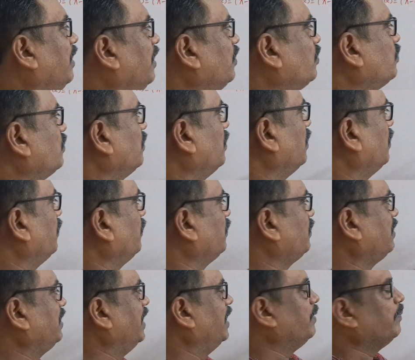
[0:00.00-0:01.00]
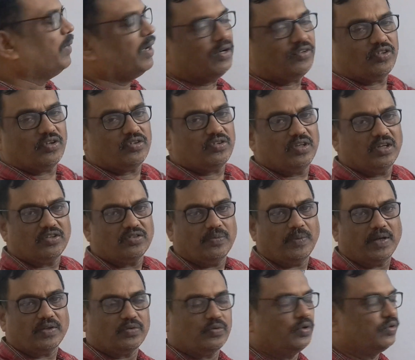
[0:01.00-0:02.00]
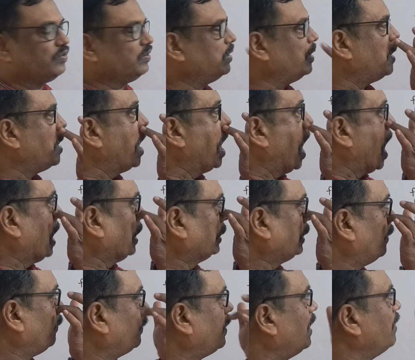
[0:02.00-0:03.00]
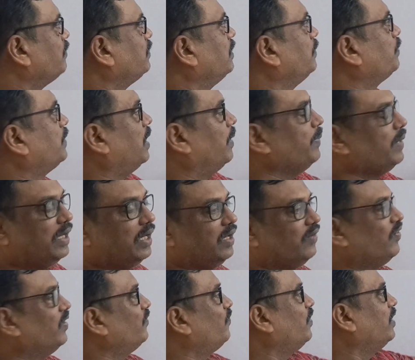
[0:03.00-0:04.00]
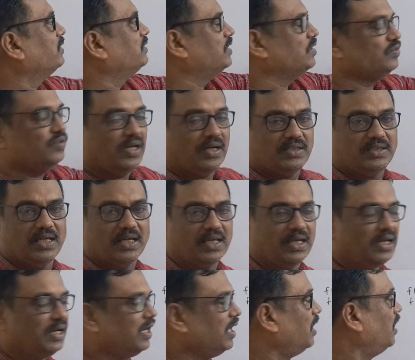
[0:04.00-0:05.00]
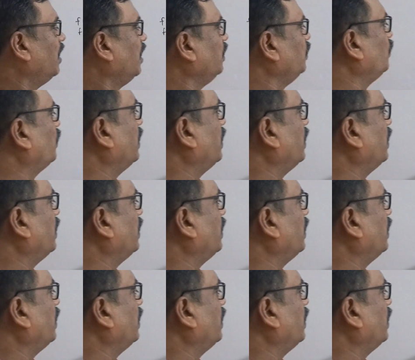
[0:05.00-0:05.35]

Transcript: 10 marks or 6 marks question, sometimes if coming even functions you are checking, you